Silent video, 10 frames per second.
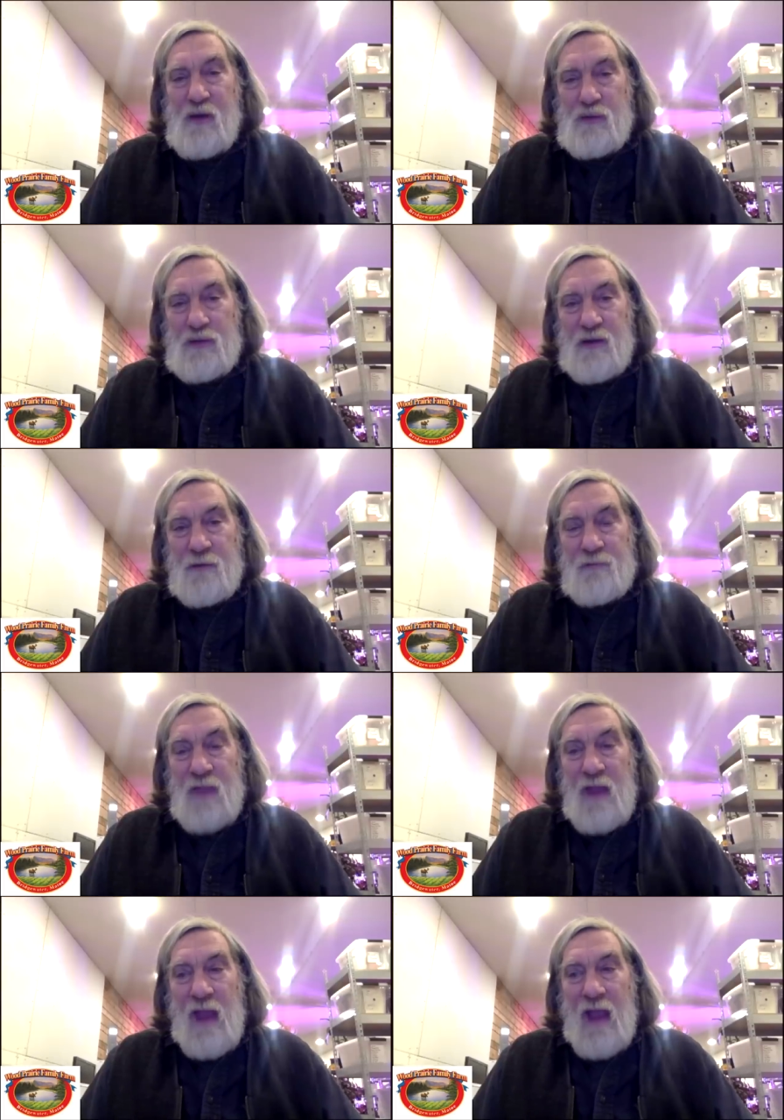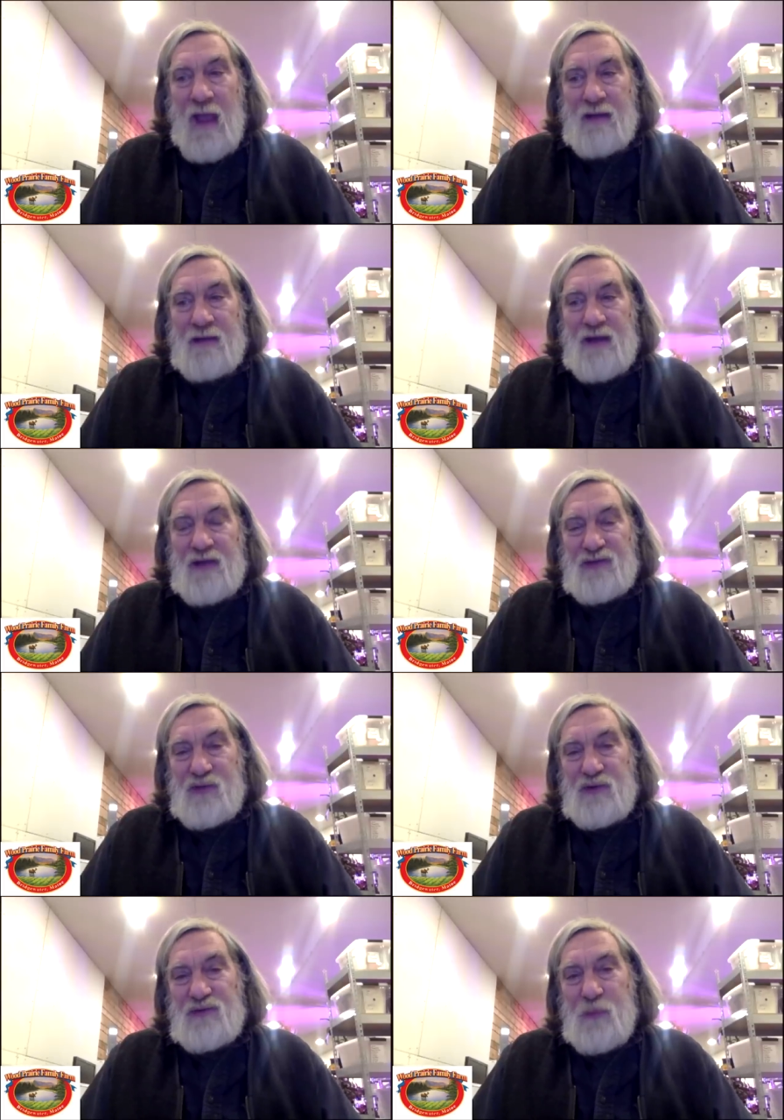or pre nuclear,
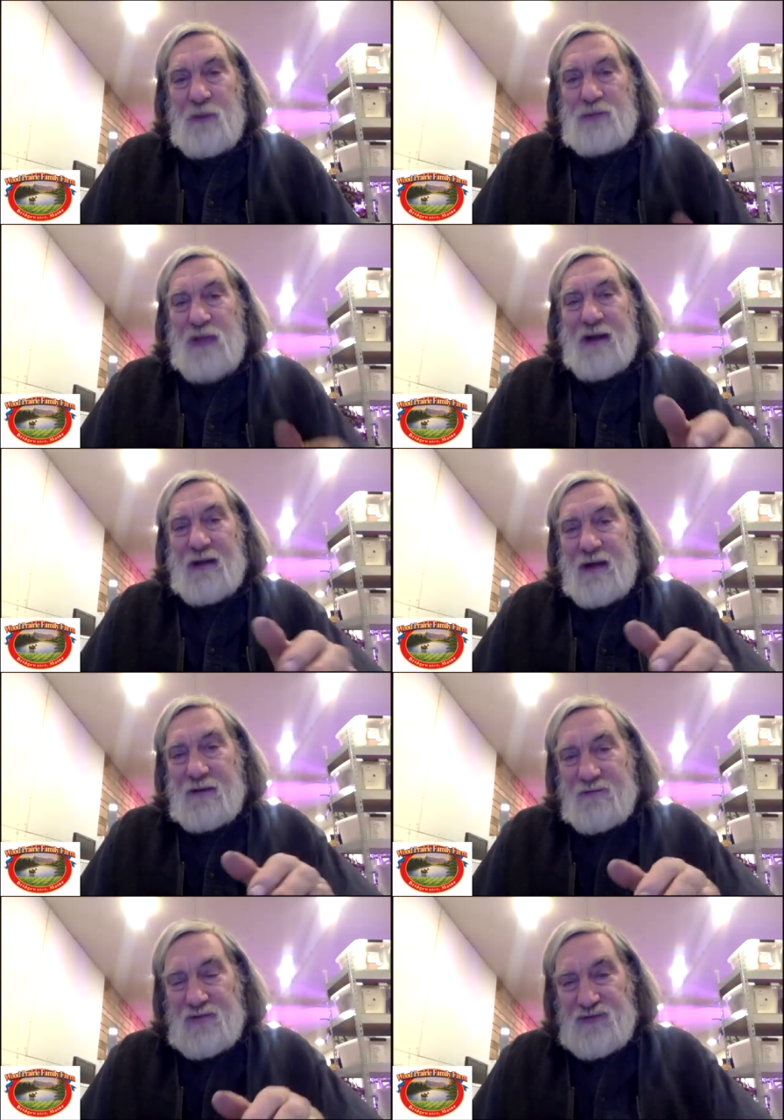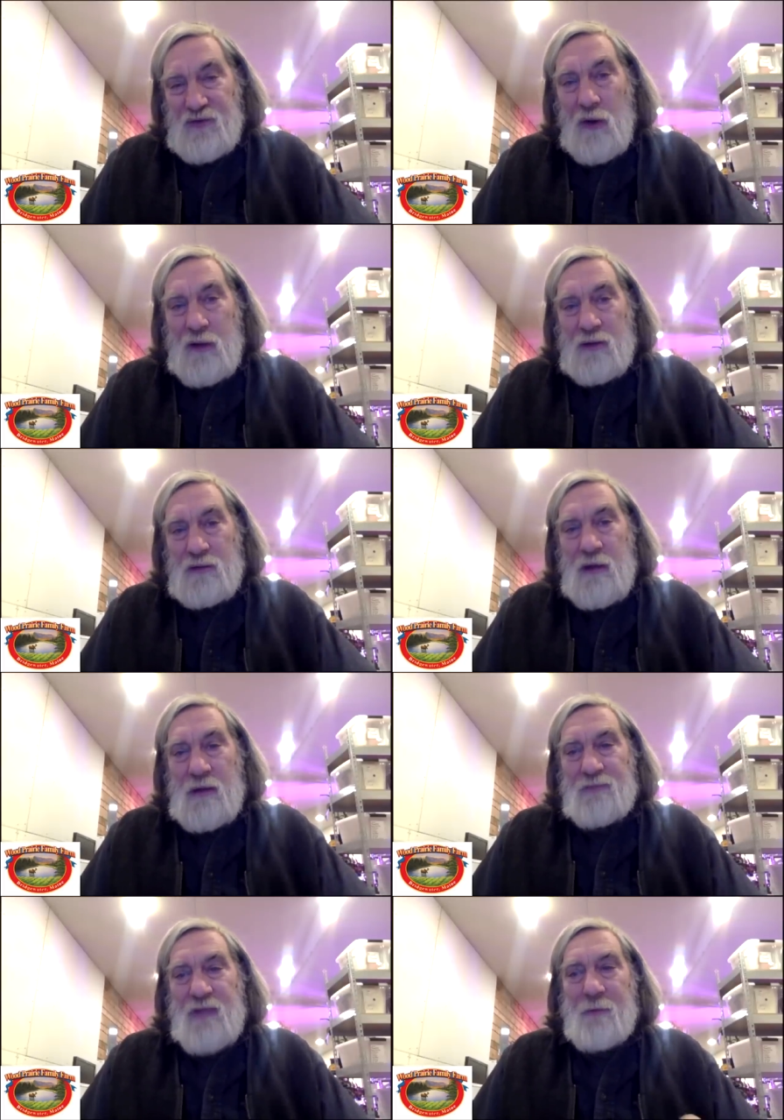and as soon as we plant it into the
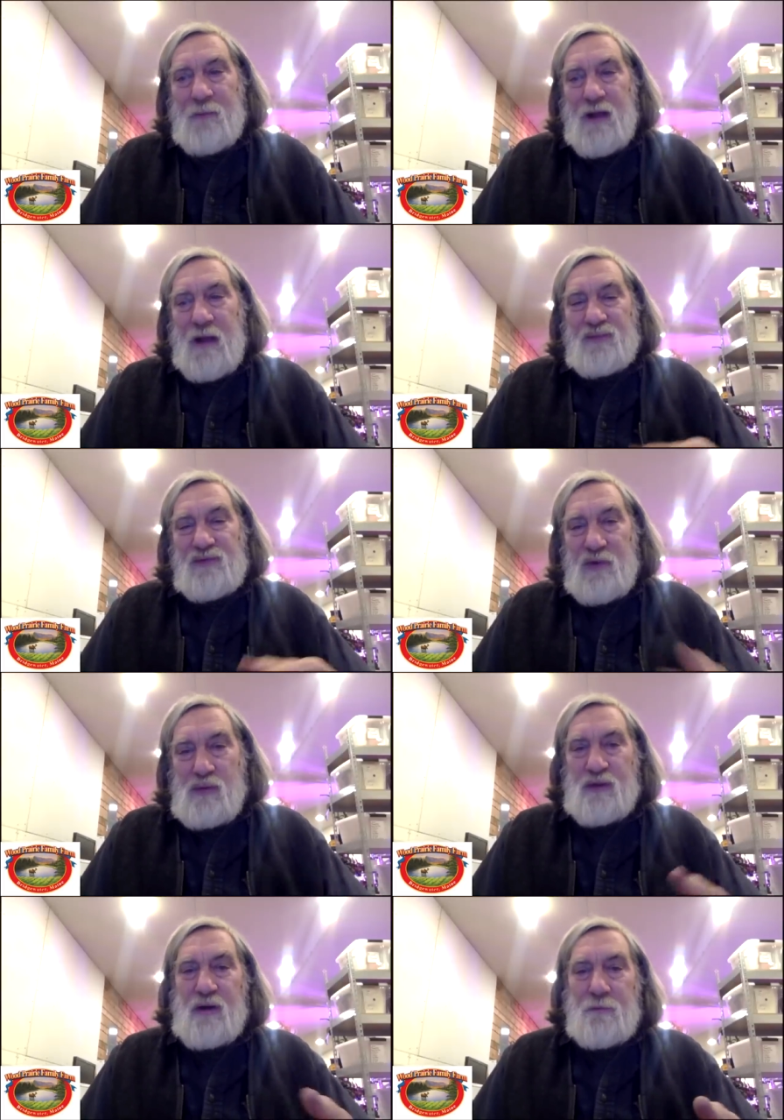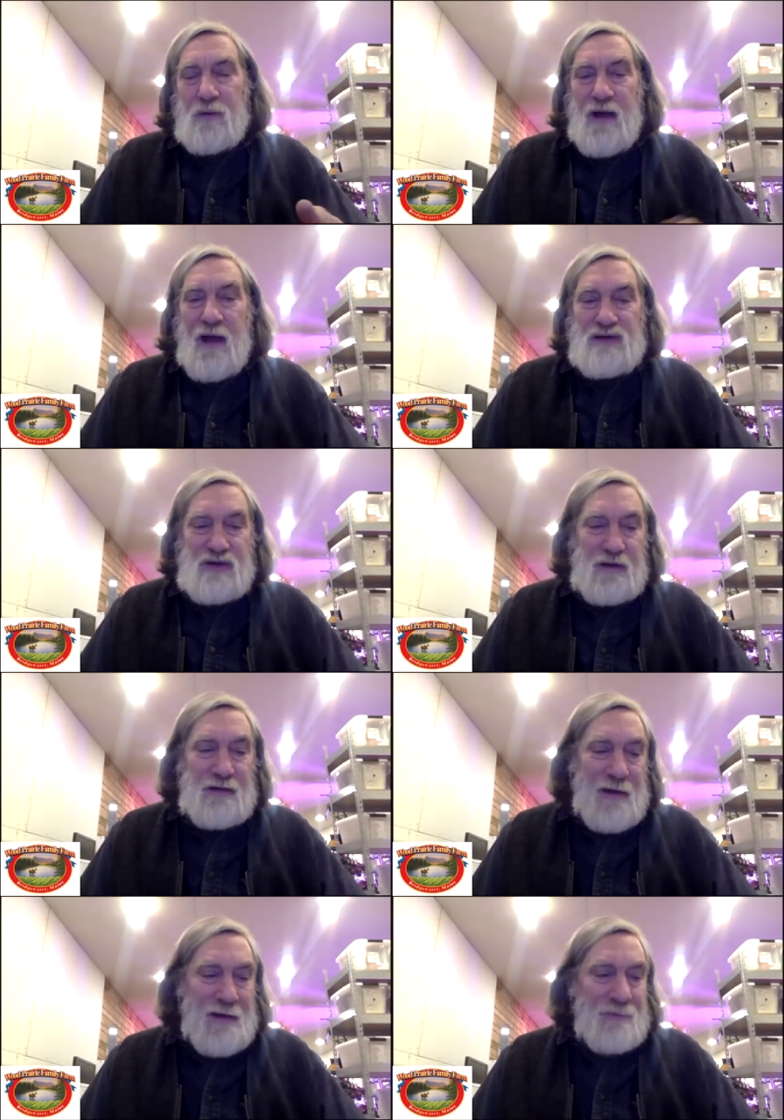soil, that becomes nuclear
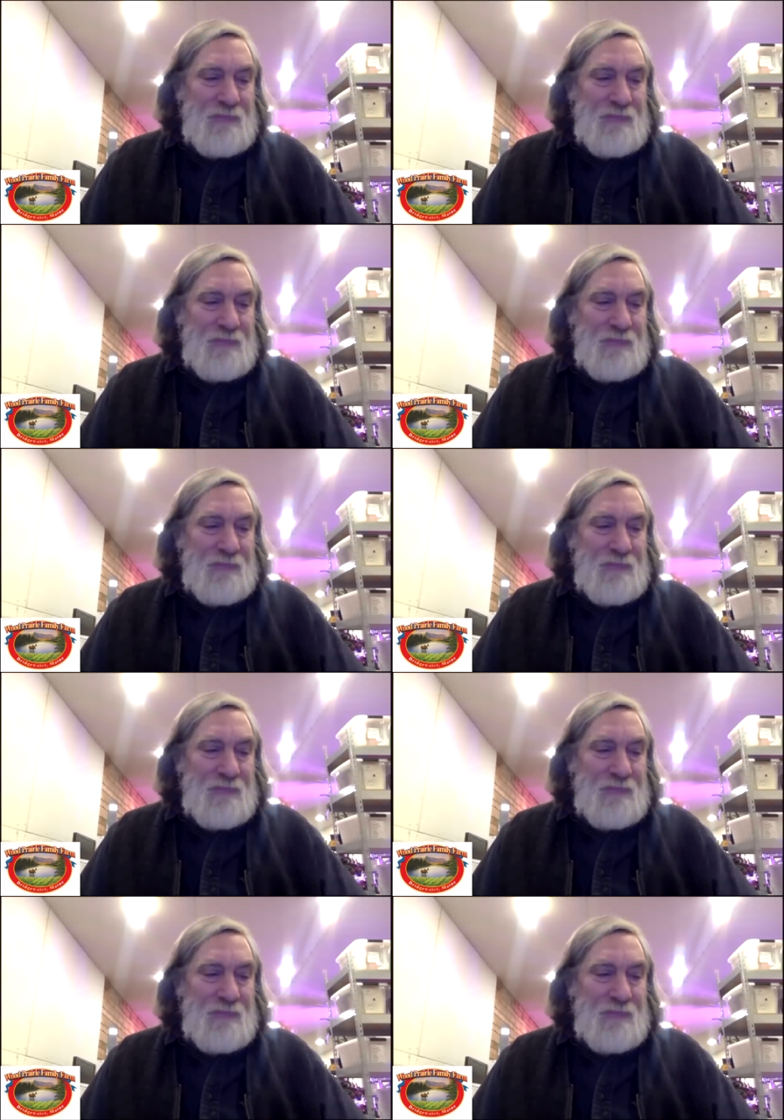production.